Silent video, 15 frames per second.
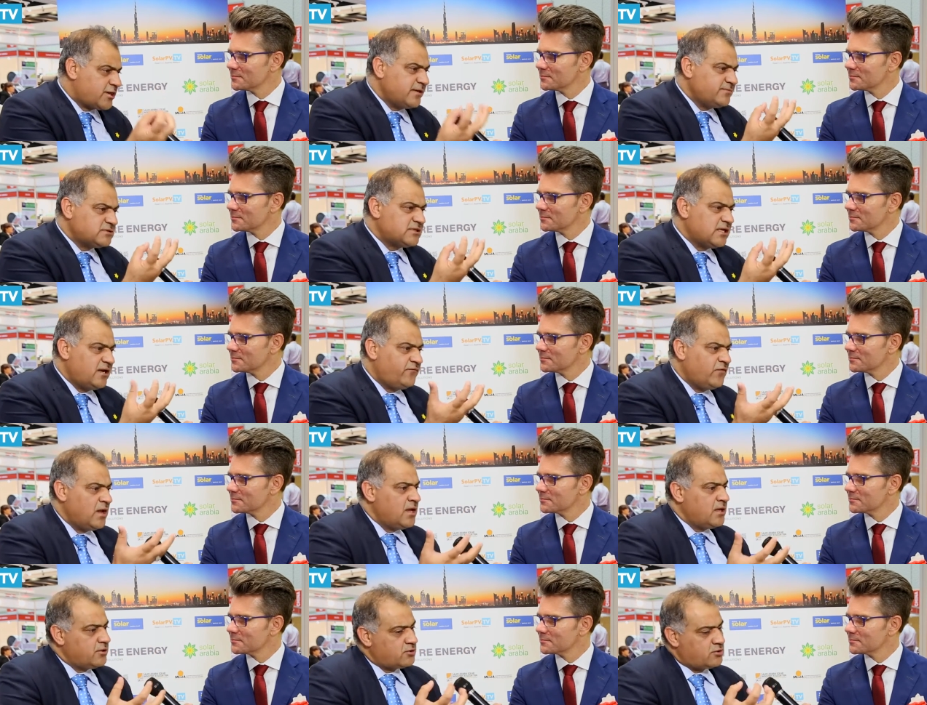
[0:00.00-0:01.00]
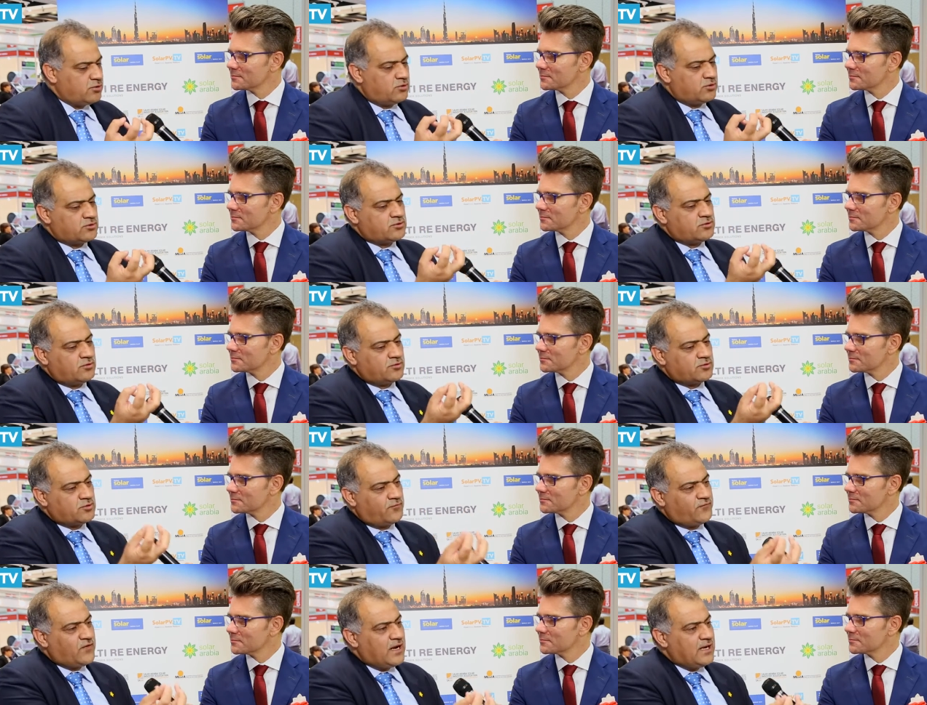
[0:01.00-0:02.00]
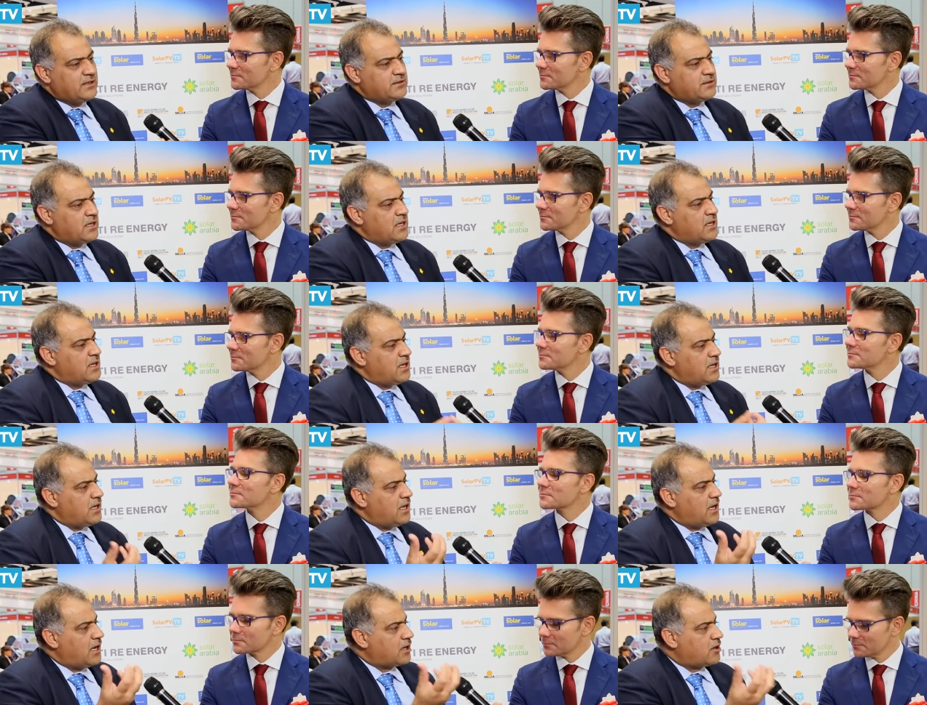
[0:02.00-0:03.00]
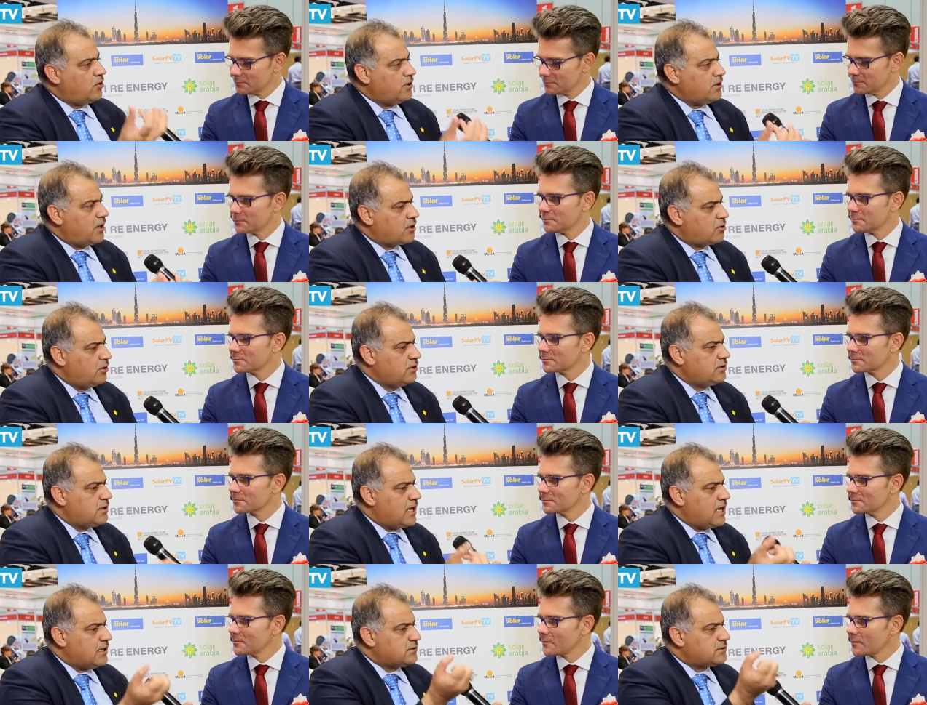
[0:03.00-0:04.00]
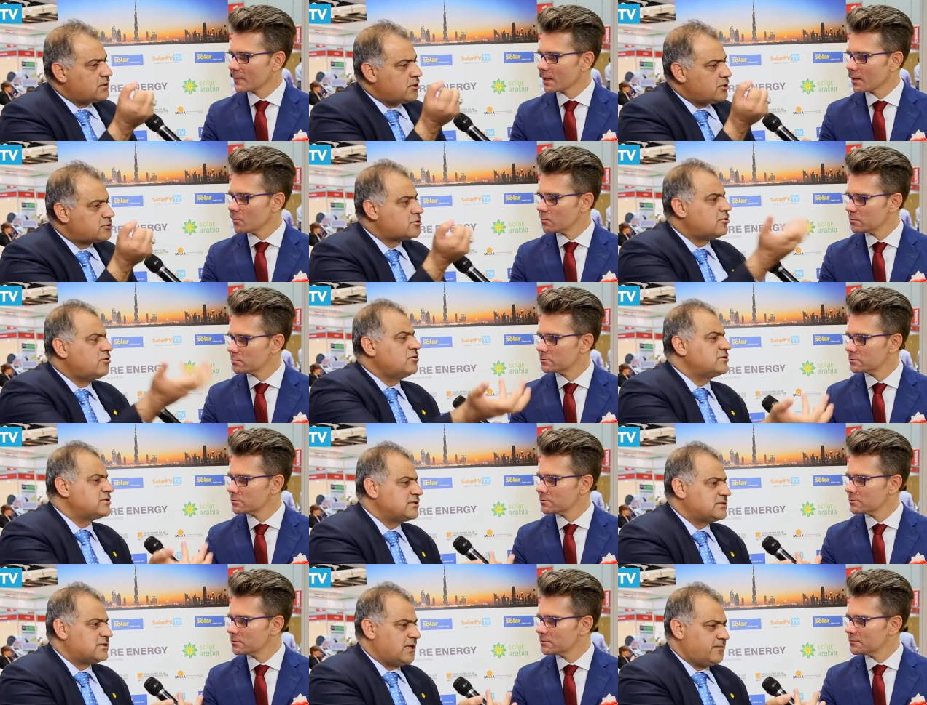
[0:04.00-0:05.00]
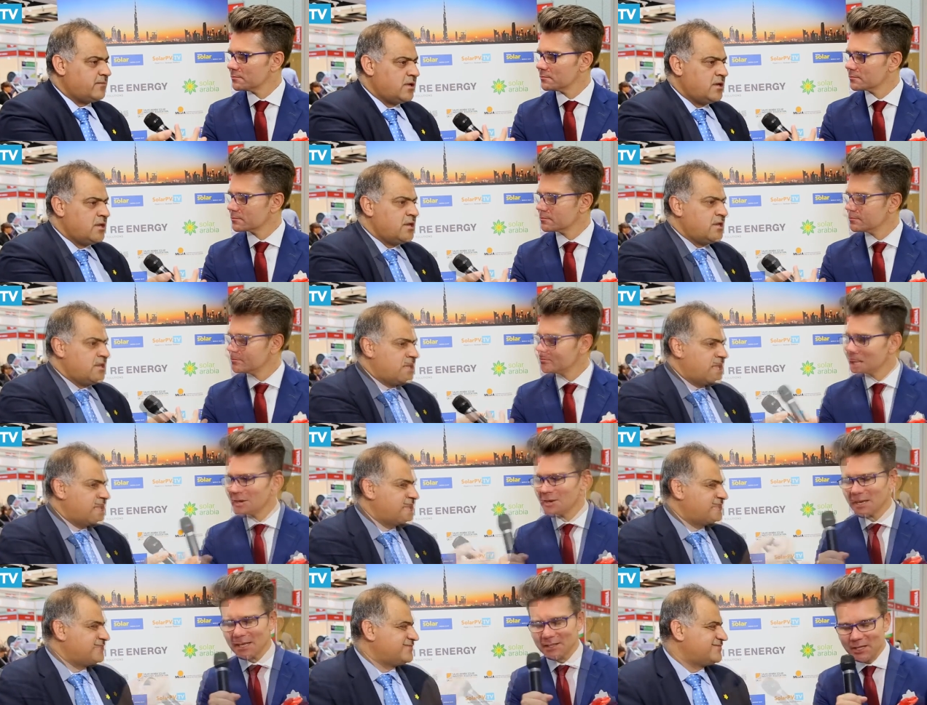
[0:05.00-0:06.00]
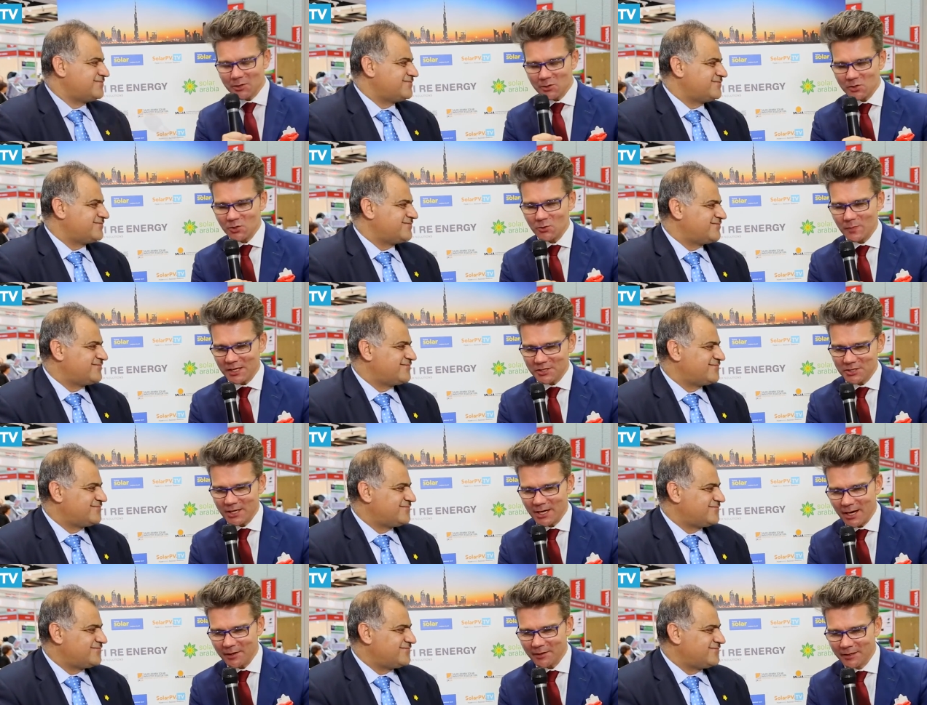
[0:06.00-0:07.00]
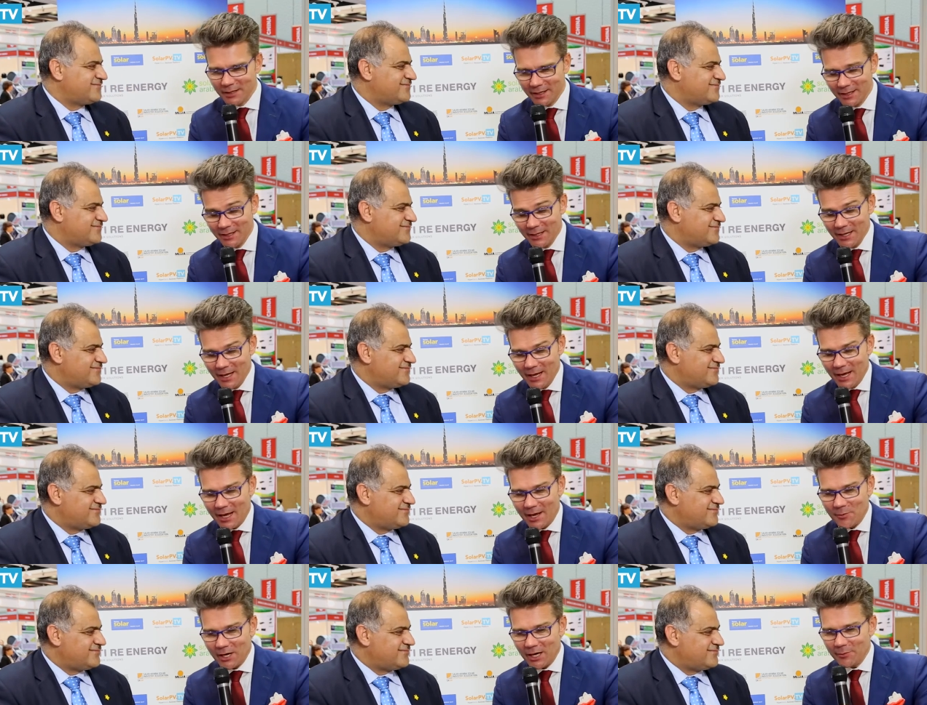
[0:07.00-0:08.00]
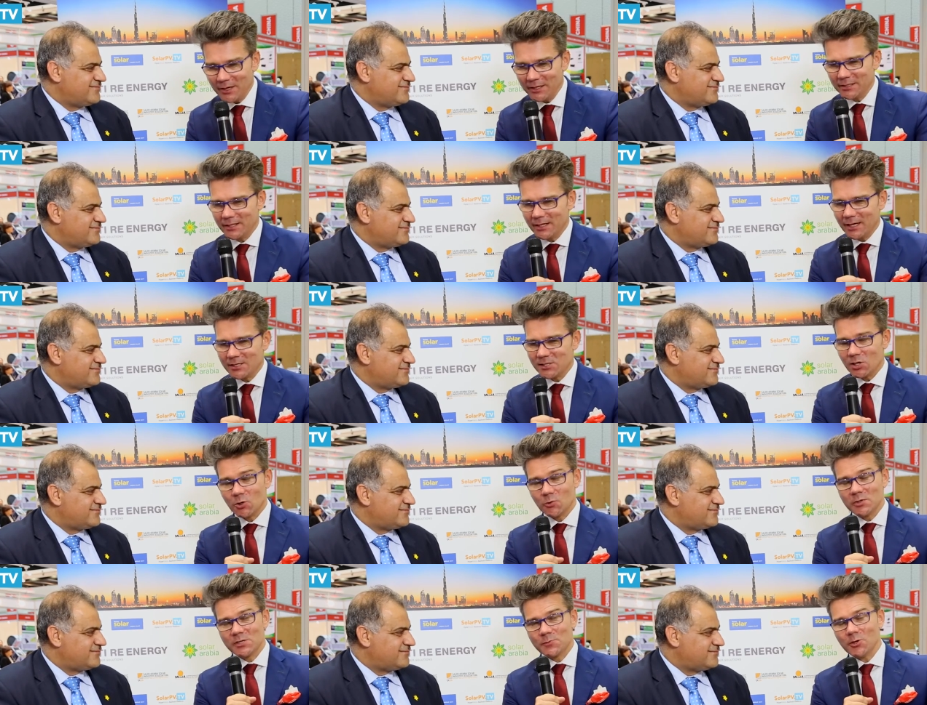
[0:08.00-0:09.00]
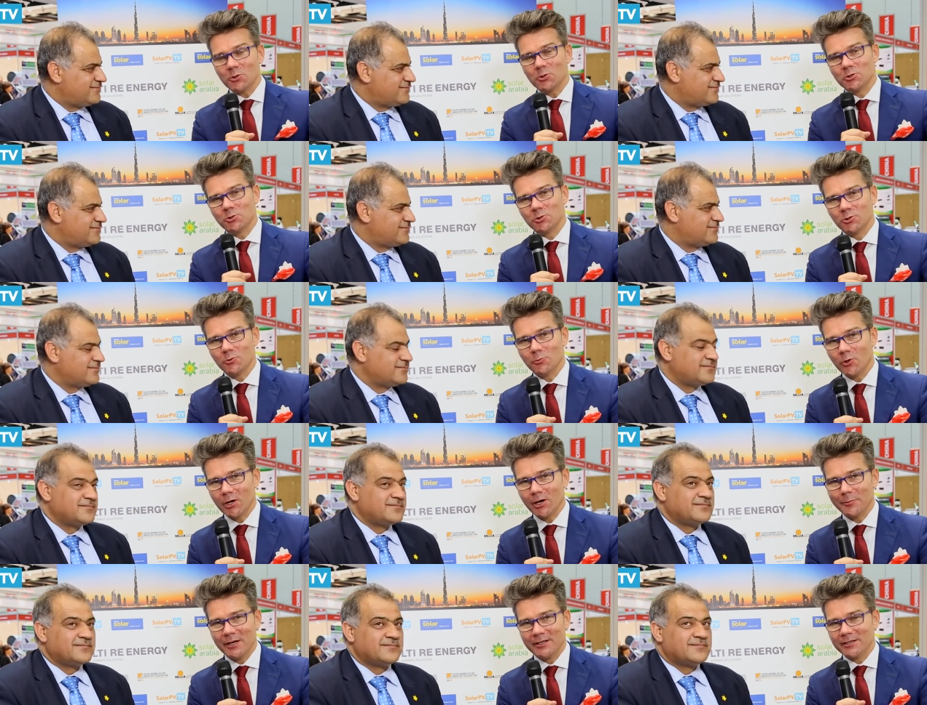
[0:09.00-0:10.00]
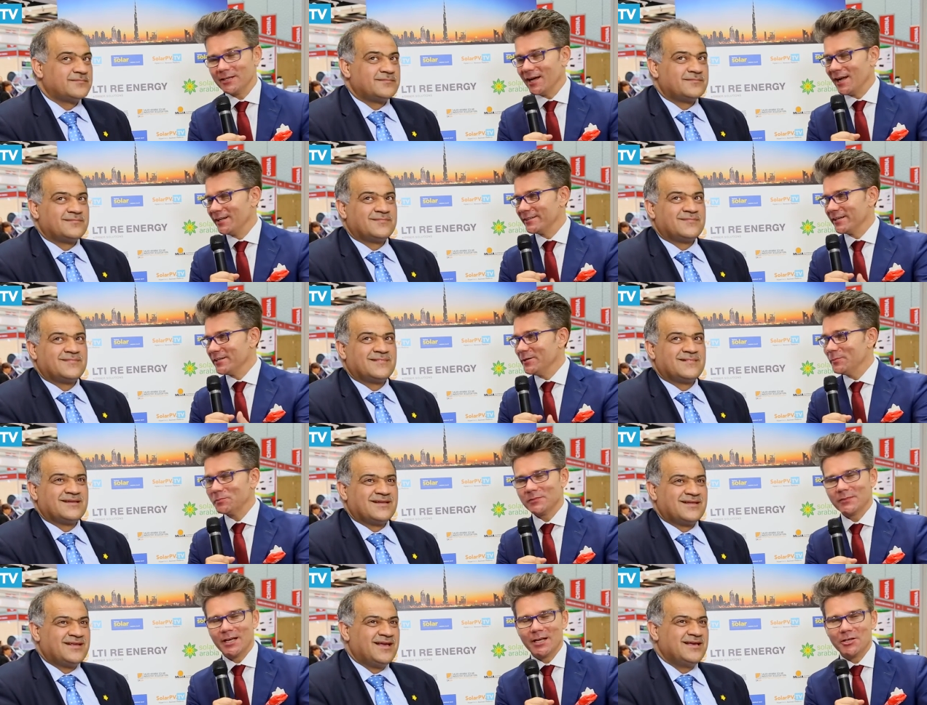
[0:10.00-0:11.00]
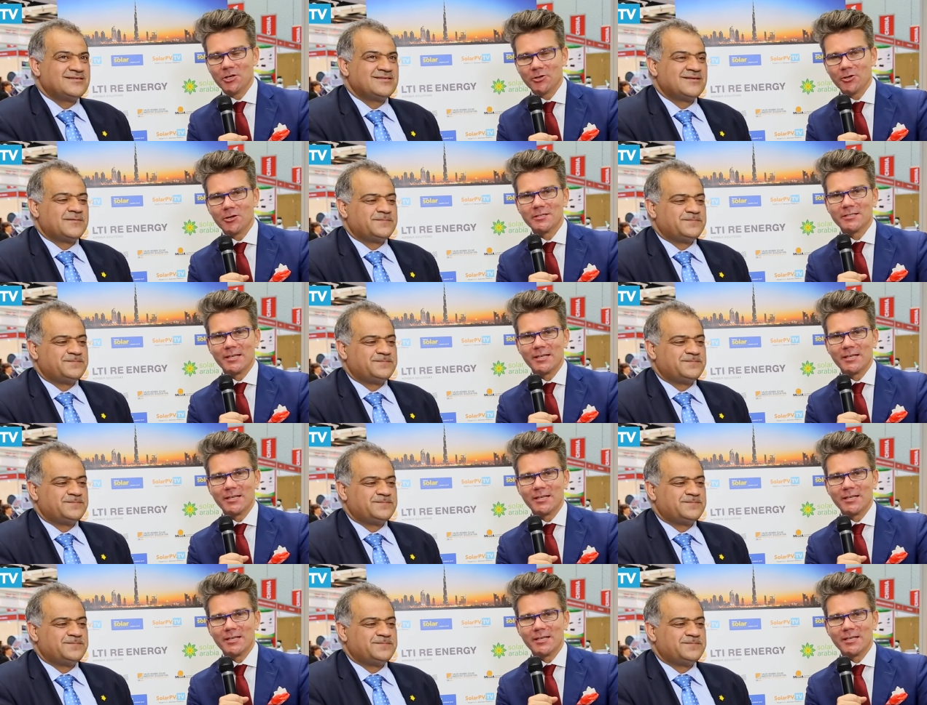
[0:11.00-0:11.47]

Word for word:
Speaker 1: themselves to, to, to find a, good, a good and strong system.
Speaker 2: Okay, thank you so much. Uh, Mohamed, uh, so we spoke to Mohamed Altani, the General